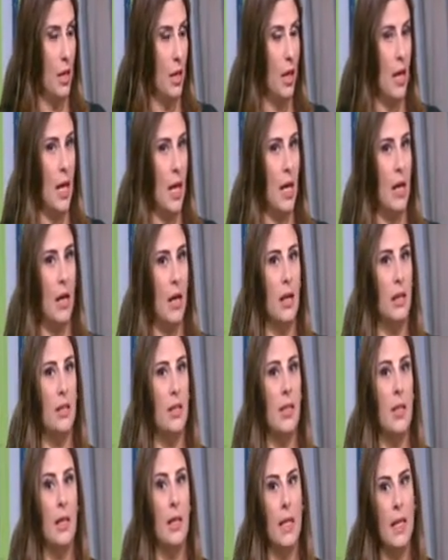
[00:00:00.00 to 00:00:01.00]

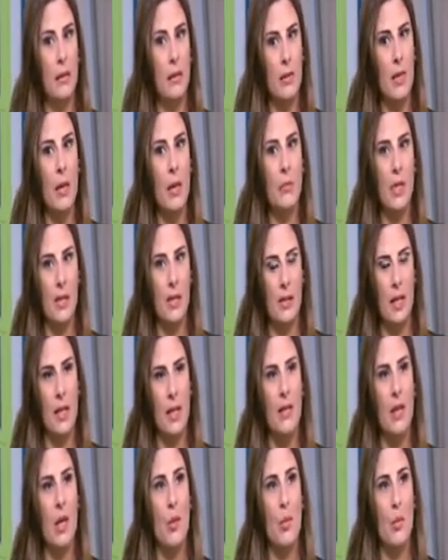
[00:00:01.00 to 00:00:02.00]
And here, let me say
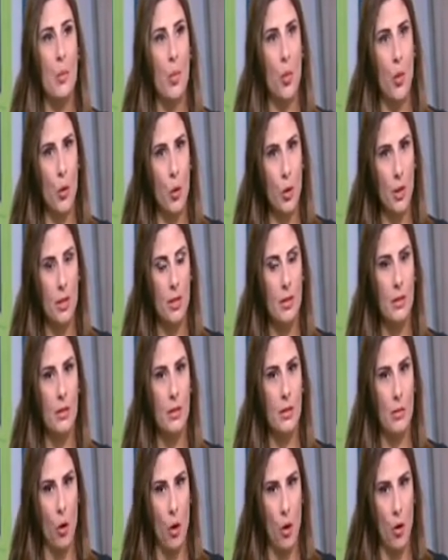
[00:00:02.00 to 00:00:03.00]
the
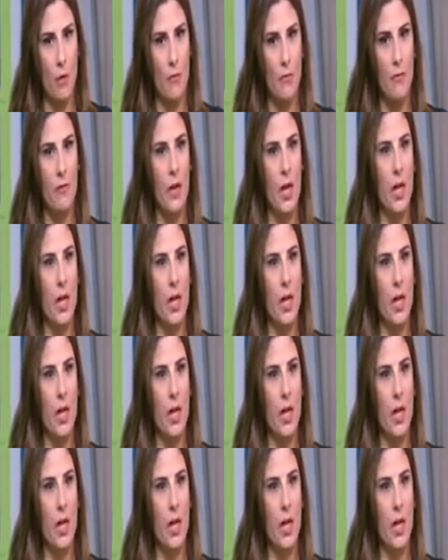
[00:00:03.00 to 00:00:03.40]
importance of